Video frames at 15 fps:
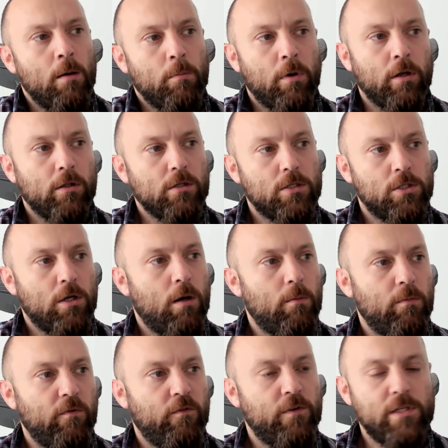But
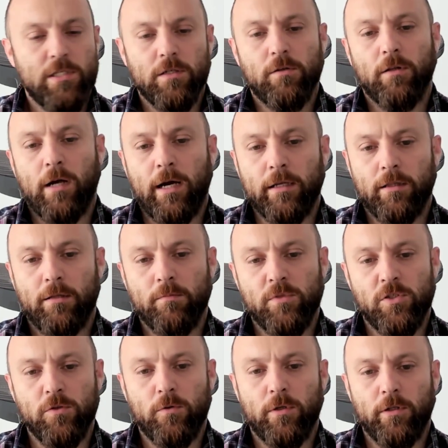some physical
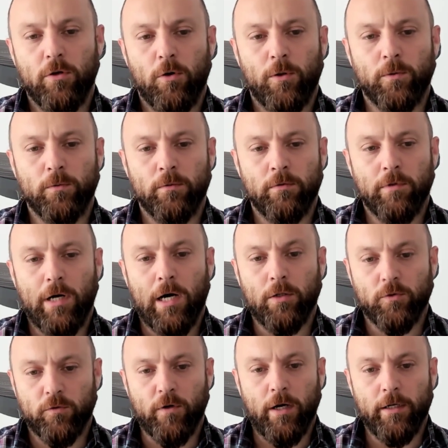items you can own
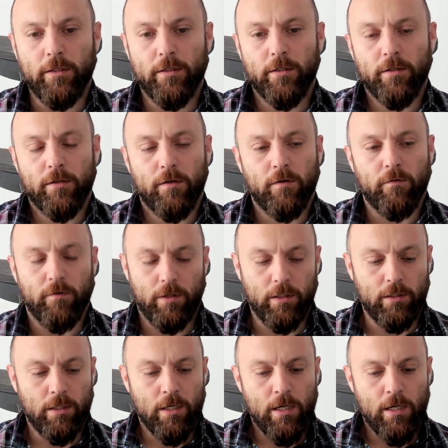outright, right?